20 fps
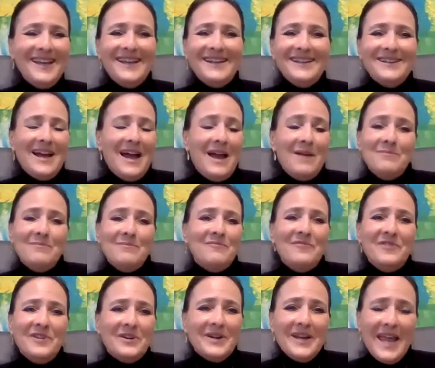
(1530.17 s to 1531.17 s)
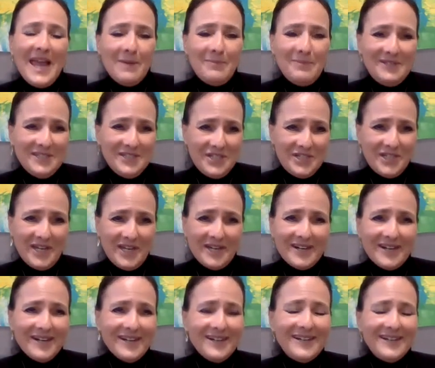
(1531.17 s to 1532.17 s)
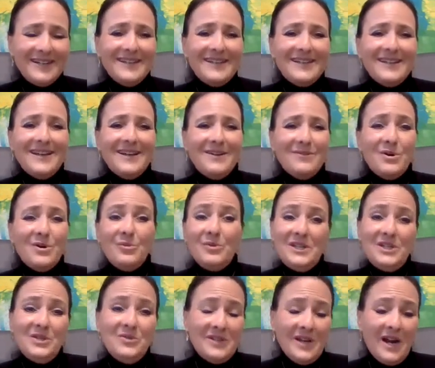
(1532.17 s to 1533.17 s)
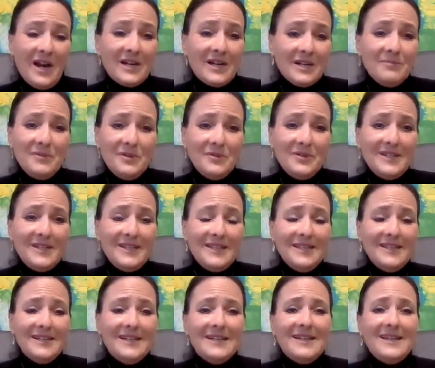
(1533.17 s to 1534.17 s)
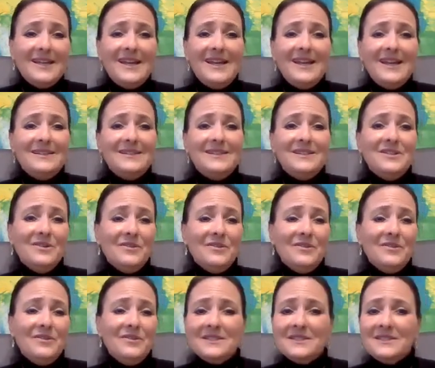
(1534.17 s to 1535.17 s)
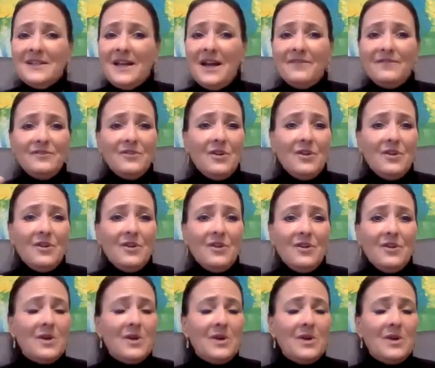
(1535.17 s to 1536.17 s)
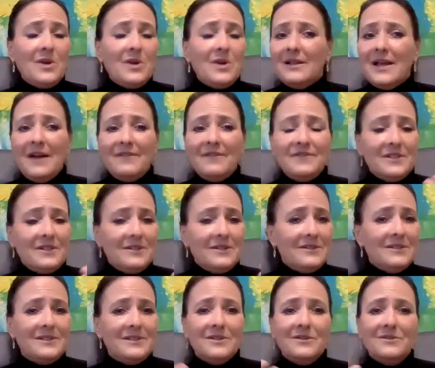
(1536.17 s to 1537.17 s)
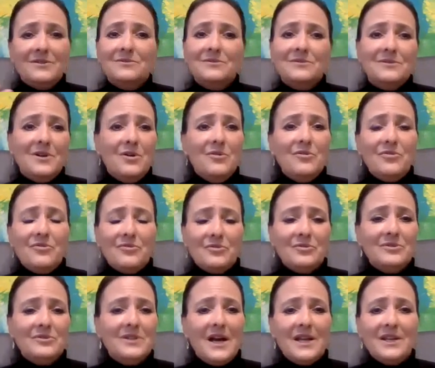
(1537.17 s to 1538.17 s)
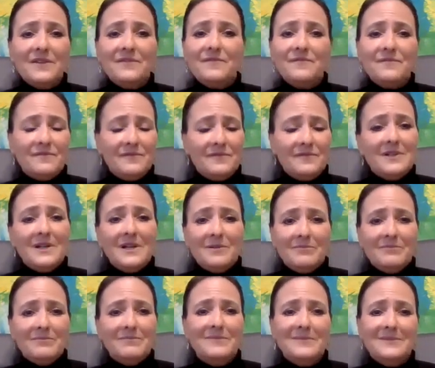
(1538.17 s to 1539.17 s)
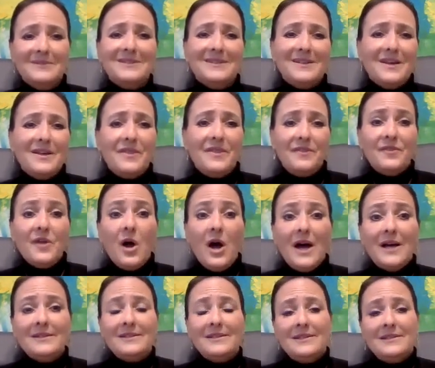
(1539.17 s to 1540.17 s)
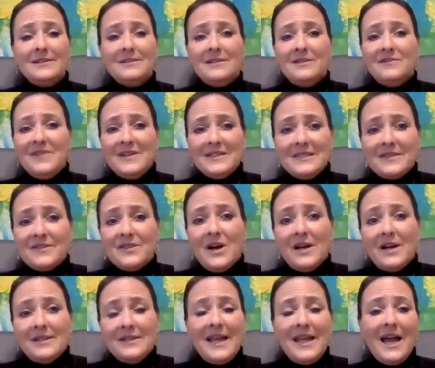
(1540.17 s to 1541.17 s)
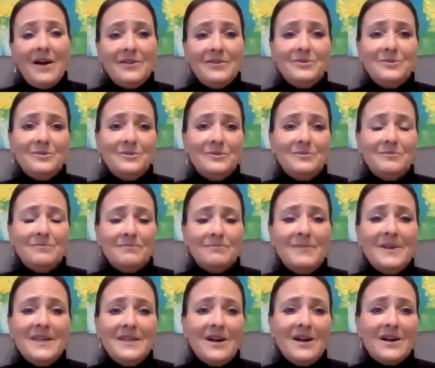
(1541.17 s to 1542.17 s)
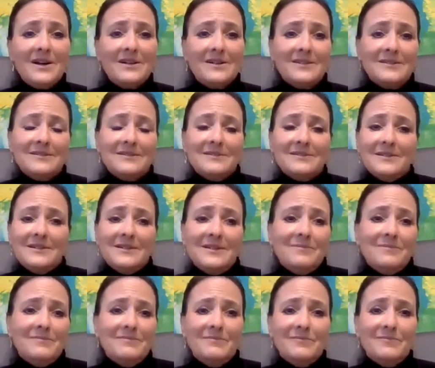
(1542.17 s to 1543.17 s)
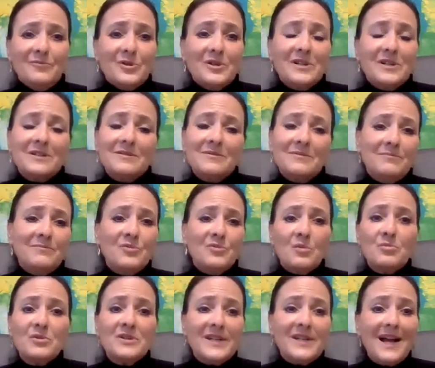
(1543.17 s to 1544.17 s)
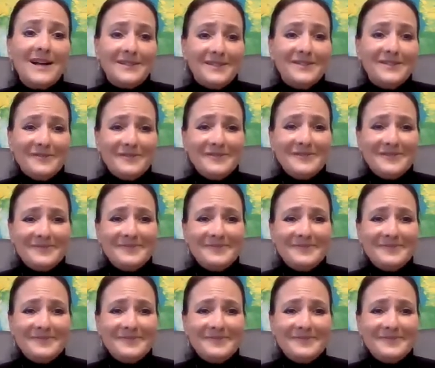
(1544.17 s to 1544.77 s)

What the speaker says: And I'm very happy to share what we do in our community. And, things are not flawless. We all have to, go through a lot of thought and invest thought in how to make our work more productive.